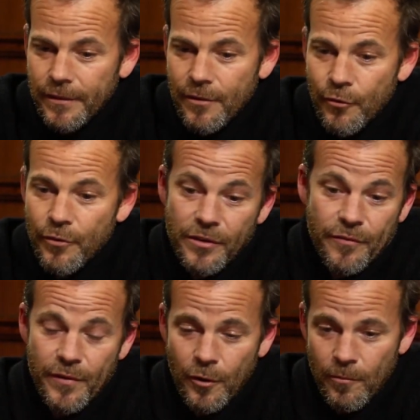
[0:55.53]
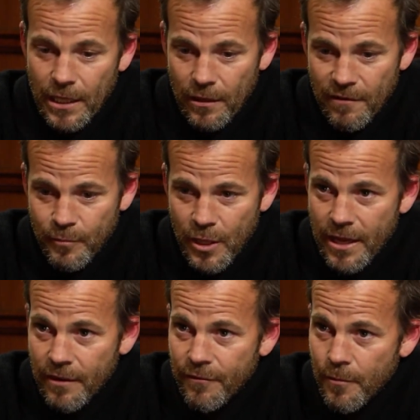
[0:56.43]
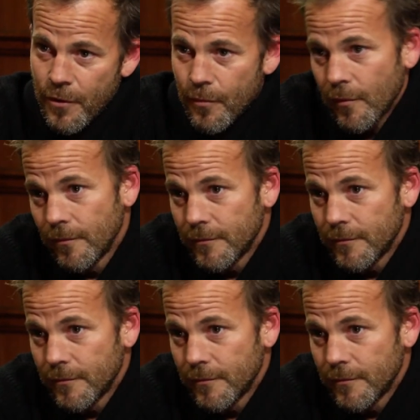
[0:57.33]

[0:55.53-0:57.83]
through this film, I love playing for people.